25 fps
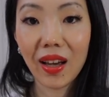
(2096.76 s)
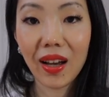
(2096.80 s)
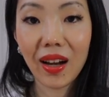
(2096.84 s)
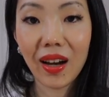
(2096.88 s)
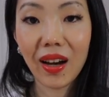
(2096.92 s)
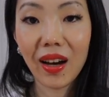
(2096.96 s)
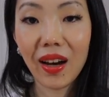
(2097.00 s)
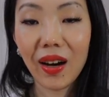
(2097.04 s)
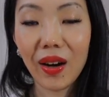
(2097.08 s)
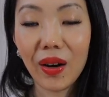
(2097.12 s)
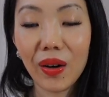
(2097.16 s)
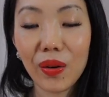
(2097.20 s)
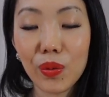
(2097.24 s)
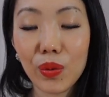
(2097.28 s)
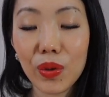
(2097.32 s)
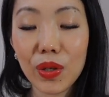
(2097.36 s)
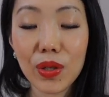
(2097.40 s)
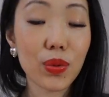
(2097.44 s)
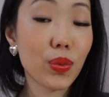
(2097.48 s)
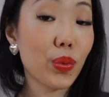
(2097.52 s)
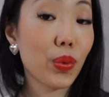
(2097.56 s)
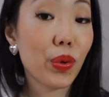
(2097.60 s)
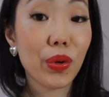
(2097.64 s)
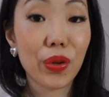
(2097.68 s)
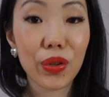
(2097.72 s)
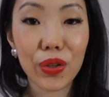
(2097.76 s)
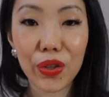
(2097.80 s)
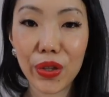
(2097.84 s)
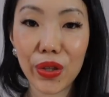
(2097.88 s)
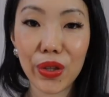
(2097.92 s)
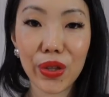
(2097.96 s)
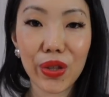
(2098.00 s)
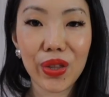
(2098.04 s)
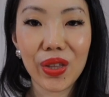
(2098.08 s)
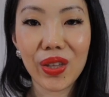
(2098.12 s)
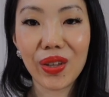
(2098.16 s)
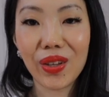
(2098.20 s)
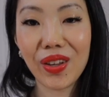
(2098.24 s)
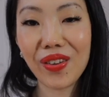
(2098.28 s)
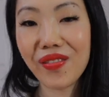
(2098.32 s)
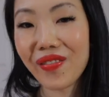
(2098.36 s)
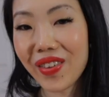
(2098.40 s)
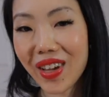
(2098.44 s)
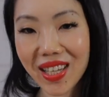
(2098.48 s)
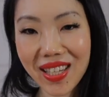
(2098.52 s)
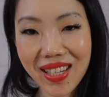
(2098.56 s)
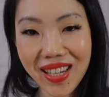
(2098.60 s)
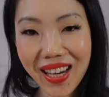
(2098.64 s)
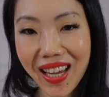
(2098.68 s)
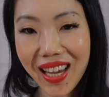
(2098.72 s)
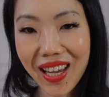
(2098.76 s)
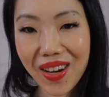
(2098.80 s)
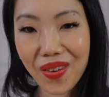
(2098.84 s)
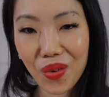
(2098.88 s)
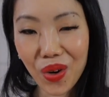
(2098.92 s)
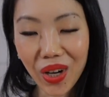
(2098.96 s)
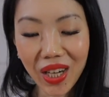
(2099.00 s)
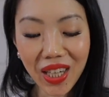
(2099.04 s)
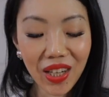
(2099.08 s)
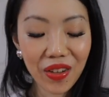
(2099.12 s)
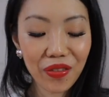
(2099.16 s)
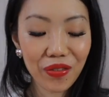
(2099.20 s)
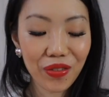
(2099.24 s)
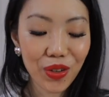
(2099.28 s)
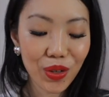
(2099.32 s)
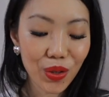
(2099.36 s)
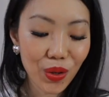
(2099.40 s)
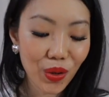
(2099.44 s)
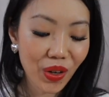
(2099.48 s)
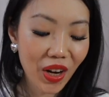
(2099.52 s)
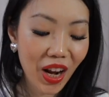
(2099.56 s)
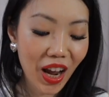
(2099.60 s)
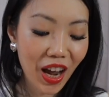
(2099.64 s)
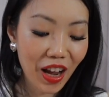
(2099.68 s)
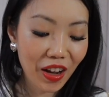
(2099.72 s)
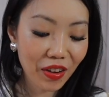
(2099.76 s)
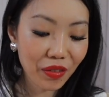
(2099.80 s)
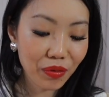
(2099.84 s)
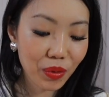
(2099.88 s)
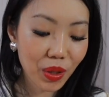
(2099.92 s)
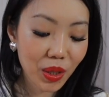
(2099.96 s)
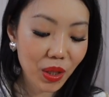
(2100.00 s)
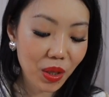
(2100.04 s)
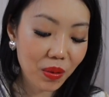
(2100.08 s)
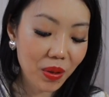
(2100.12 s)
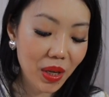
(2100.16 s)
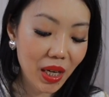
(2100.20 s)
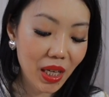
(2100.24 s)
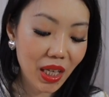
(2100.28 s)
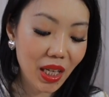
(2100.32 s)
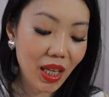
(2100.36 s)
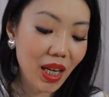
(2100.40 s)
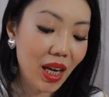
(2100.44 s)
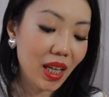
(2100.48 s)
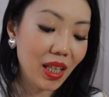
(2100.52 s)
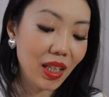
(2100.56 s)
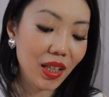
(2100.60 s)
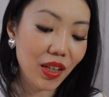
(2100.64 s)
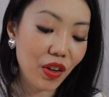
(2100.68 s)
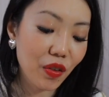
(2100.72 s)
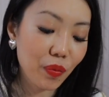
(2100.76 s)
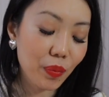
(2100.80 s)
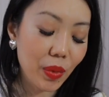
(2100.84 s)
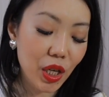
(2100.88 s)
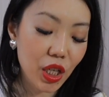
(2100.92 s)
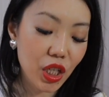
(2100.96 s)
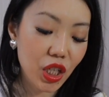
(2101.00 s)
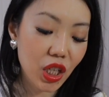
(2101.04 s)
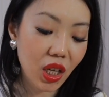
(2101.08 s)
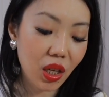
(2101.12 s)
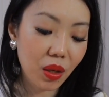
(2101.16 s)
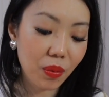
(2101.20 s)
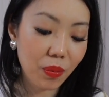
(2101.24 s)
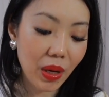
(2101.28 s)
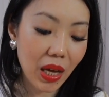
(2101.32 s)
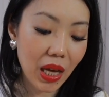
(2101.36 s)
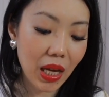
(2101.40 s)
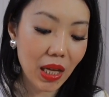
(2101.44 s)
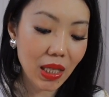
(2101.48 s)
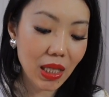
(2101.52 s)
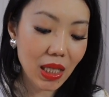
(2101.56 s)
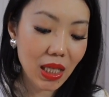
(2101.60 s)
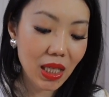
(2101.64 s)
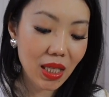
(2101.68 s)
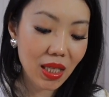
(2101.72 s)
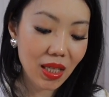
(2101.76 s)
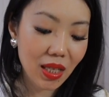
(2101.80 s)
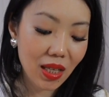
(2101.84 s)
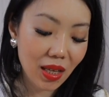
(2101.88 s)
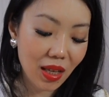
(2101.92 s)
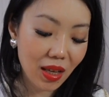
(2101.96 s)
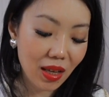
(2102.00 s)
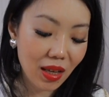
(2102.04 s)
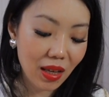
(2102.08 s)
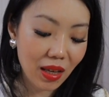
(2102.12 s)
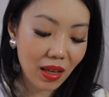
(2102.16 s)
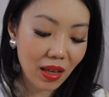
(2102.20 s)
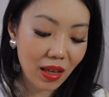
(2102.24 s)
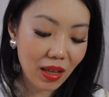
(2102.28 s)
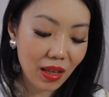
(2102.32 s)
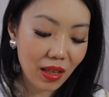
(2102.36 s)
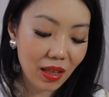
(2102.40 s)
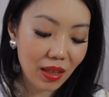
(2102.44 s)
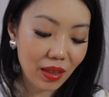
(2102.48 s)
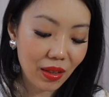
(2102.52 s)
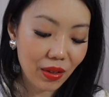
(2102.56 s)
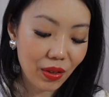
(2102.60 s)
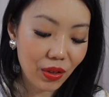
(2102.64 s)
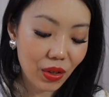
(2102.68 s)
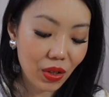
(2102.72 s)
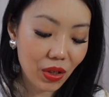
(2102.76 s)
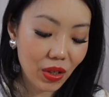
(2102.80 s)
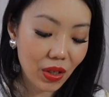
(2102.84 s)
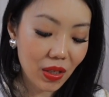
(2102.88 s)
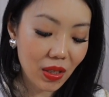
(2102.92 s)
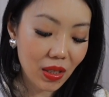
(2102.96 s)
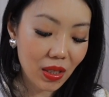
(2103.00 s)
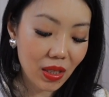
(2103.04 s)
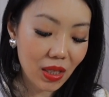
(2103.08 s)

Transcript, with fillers: uh, was worth investing in one if you don't have one already. I love my chain belts. The current